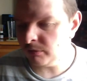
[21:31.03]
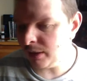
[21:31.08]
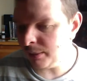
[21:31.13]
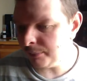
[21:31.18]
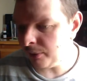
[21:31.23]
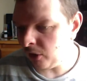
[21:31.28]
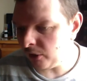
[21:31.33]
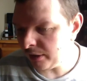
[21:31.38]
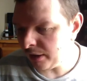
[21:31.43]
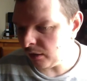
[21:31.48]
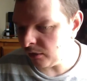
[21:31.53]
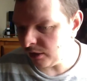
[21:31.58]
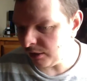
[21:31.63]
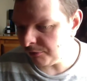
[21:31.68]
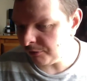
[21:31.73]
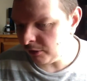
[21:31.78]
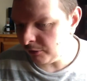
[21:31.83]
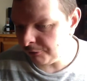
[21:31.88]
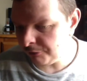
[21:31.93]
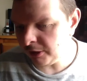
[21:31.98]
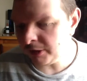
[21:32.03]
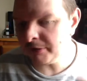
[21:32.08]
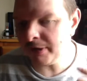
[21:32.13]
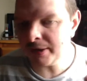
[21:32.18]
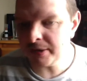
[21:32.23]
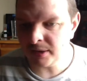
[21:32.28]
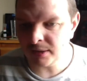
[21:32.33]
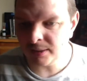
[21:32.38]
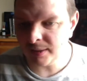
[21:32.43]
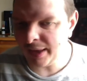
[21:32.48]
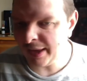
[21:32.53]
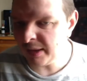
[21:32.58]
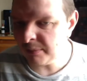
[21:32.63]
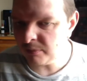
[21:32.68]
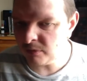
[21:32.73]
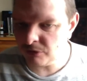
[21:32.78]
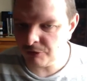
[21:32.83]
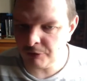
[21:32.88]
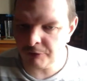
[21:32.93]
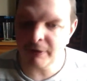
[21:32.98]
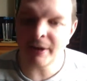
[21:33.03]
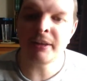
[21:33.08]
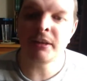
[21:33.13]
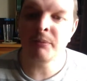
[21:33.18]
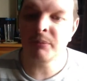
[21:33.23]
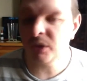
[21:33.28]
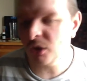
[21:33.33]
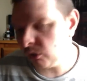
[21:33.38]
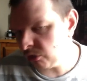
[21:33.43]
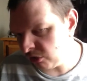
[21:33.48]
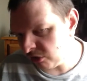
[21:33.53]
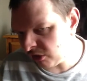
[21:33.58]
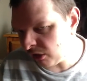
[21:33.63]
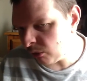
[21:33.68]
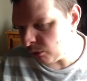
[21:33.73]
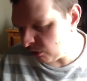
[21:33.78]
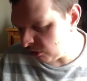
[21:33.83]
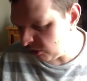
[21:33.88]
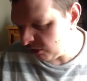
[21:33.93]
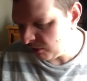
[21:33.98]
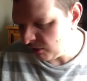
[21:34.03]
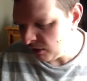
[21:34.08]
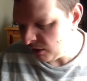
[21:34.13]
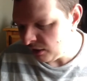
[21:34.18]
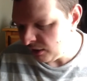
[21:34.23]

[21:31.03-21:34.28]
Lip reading: whereby they'll give you 3 random games for random consoles.